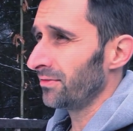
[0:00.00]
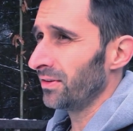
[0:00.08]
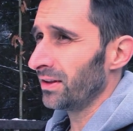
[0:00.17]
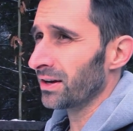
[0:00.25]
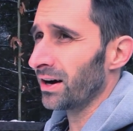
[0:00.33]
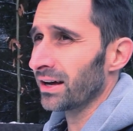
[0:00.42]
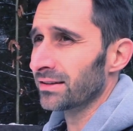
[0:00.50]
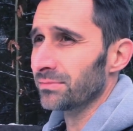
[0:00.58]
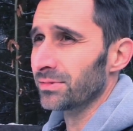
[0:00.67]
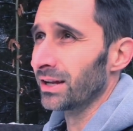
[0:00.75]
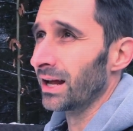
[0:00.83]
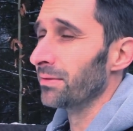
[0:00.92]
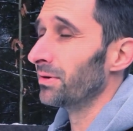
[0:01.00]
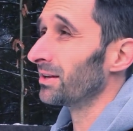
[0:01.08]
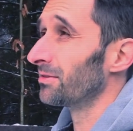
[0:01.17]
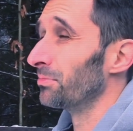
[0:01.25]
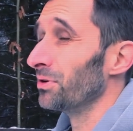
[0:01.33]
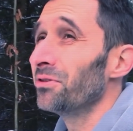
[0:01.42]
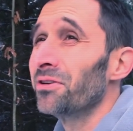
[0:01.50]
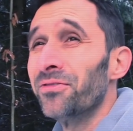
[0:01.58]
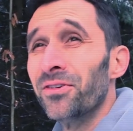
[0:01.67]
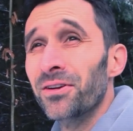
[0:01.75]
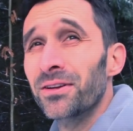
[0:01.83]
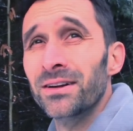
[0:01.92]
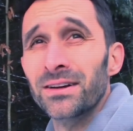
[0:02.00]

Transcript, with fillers: feeling awesome today, but it's beautiful